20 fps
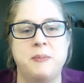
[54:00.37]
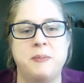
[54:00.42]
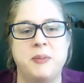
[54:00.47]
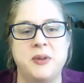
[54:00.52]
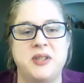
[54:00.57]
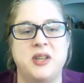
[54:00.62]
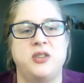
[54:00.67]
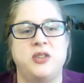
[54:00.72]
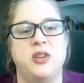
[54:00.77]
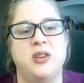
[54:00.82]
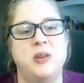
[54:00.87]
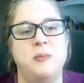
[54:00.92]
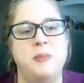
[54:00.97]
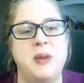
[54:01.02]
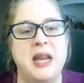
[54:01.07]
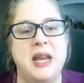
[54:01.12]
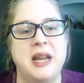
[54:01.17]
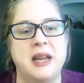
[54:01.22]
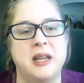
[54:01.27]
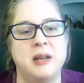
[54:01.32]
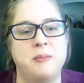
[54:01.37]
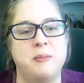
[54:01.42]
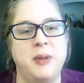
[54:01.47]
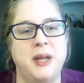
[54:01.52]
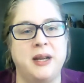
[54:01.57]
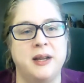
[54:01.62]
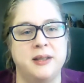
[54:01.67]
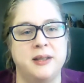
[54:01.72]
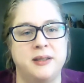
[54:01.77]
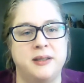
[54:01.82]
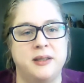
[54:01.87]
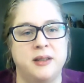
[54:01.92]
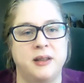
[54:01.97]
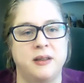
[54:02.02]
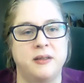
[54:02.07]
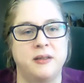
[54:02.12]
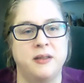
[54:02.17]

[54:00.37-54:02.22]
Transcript: position to be in because